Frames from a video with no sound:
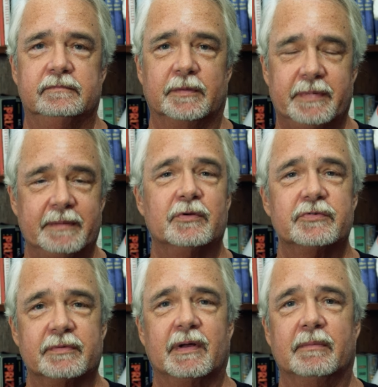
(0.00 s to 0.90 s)
The
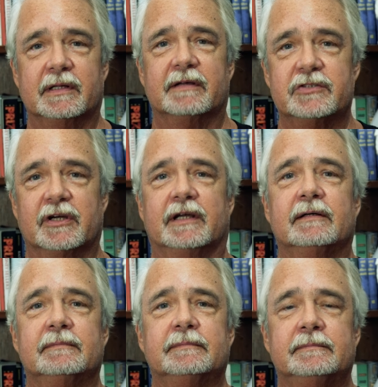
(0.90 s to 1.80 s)
People's Republic of China,
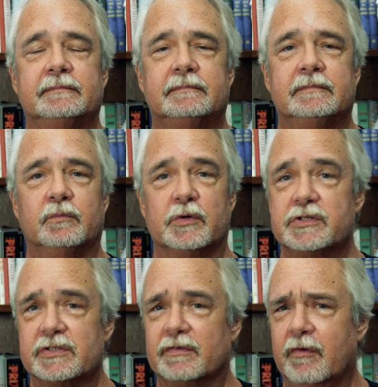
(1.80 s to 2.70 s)

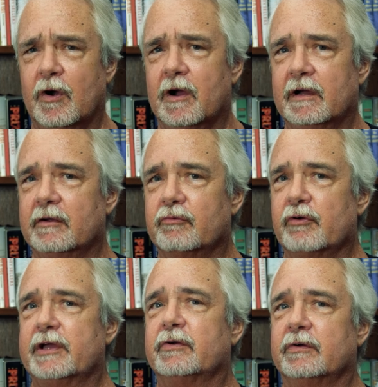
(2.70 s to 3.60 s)
which is a far
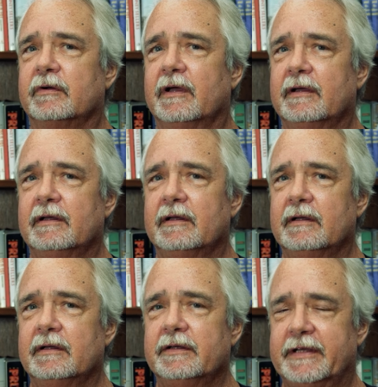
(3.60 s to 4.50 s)
greater
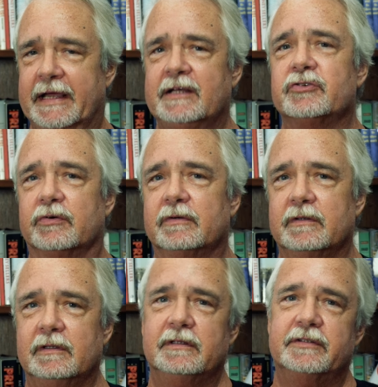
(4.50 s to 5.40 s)
danger
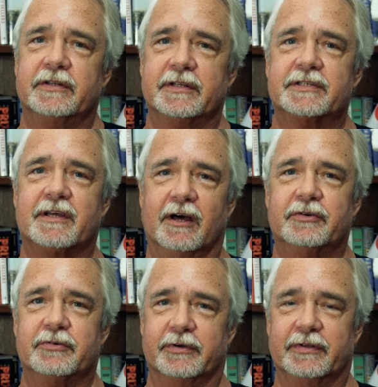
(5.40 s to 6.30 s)
to this
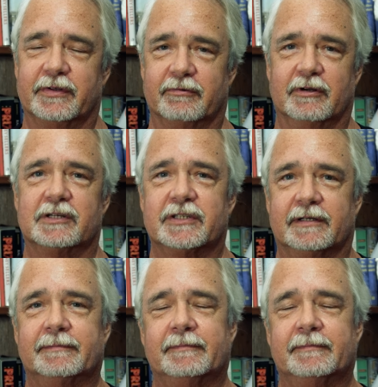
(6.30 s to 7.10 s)
country than Russia.